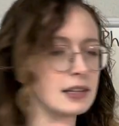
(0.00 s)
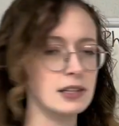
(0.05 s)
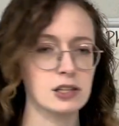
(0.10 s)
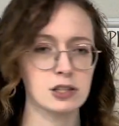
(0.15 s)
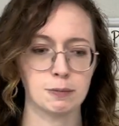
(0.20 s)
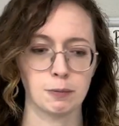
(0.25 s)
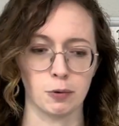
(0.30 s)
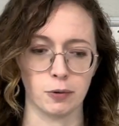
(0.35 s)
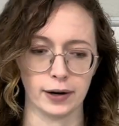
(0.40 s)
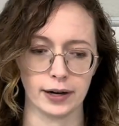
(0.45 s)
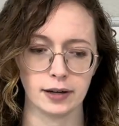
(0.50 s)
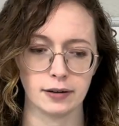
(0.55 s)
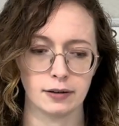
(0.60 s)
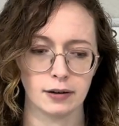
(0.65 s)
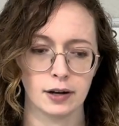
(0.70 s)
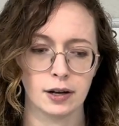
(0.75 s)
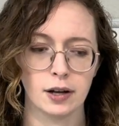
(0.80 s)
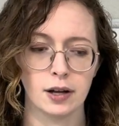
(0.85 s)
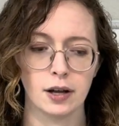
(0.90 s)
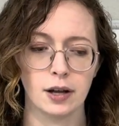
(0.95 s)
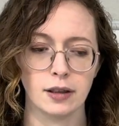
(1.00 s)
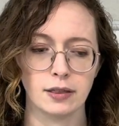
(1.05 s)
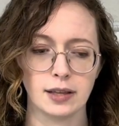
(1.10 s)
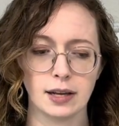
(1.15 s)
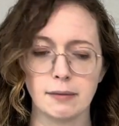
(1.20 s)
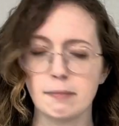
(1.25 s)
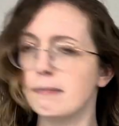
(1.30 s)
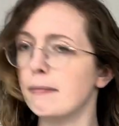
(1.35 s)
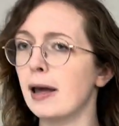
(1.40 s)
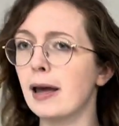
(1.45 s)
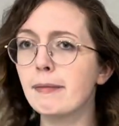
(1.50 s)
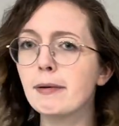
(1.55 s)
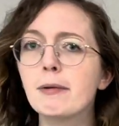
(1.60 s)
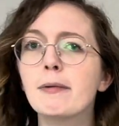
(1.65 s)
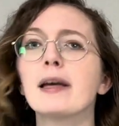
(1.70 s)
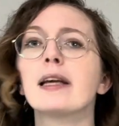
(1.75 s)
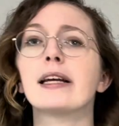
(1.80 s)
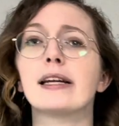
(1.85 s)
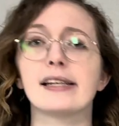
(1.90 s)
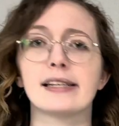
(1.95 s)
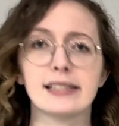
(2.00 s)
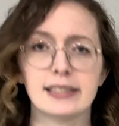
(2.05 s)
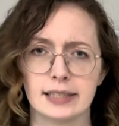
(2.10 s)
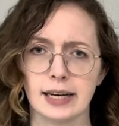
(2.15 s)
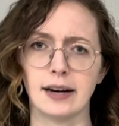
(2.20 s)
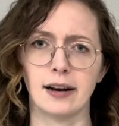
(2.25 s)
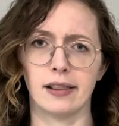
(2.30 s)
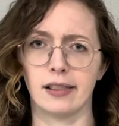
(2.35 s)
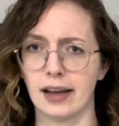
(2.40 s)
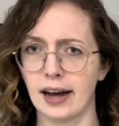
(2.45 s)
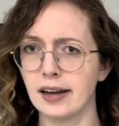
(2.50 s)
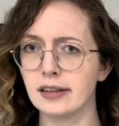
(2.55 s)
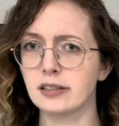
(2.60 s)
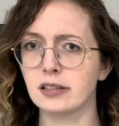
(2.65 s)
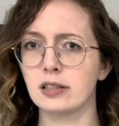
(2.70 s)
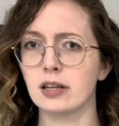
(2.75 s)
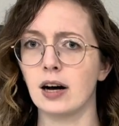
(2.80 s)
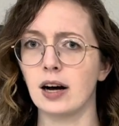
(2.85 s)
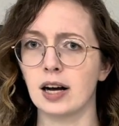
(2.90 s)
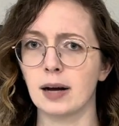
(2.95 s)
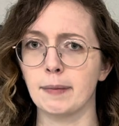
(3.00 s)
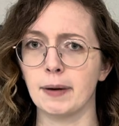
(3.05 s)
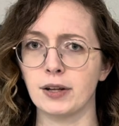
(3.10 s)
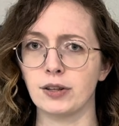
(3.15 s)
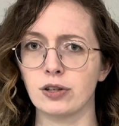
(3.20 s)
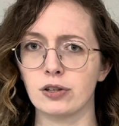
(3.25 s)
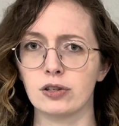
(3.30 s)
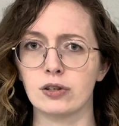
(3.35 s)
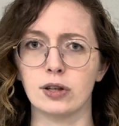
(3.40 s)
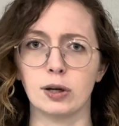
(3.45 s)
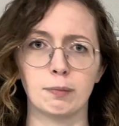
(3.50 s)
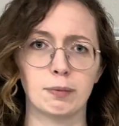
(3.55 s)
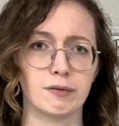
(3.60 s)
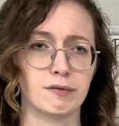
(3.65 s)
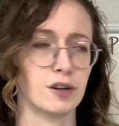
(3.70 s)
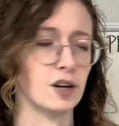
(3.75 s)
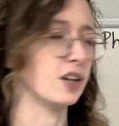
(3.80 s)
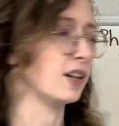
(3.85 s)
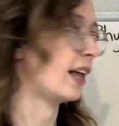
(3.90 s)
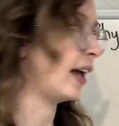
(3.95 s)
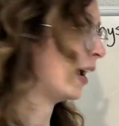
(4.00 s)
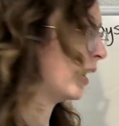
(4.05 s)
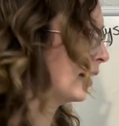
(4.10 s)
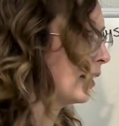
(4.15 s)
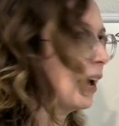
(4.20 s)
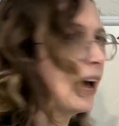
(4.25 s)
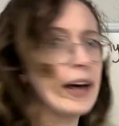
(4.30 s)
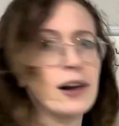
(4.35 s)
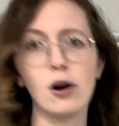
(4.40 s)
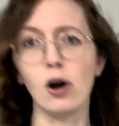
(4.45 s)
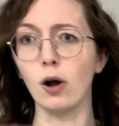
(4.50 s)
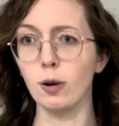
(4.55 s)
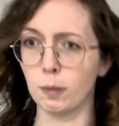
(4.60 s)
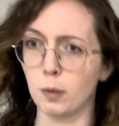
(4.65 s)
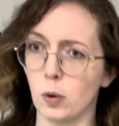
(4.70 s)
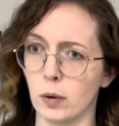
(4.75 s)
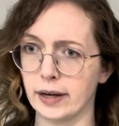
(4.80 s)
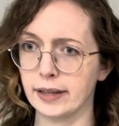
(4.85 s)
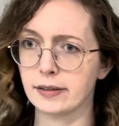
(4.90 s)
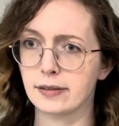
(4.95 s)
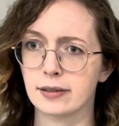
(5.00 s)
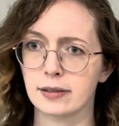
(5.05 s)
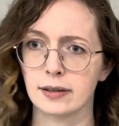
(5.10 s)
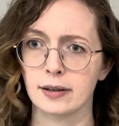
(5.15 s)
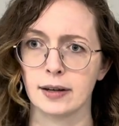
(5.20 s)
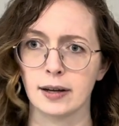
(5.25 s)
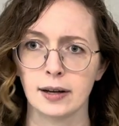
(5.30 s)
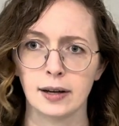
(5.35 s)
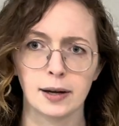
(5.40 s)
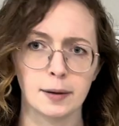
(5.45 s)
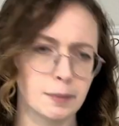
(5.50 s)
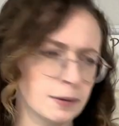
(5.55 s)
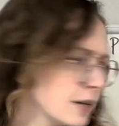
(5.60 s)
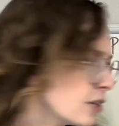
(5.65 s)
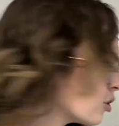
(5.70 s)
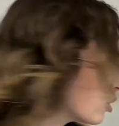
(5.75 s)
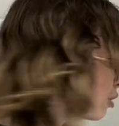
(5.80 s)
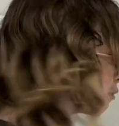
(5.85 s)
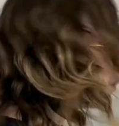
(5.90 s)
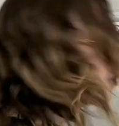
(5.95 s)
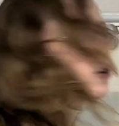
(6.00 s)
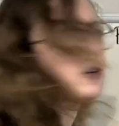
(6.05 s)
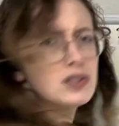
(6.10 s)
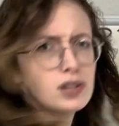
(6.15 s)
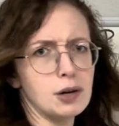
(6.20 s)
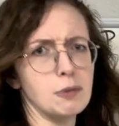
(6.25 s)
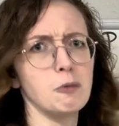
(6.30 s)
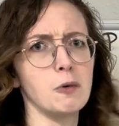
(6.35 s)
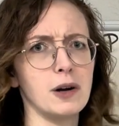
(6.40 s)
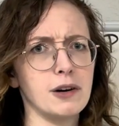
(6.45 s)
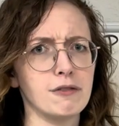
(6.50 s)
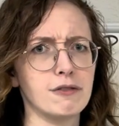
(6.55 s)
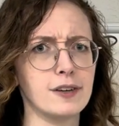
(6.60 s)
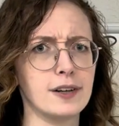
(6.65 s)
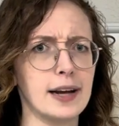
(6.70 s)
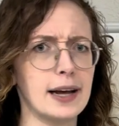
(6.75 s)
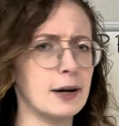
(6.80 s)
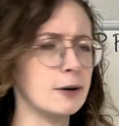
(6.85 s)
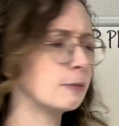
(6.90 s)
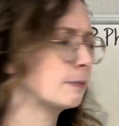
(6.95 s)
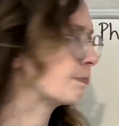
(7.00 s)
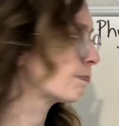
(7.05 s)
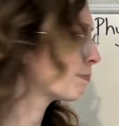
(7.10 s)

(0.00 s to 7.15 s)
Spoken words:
this point, then maybe we can extend that to talk about the slope of our line at all points. But let's just focus on one for now.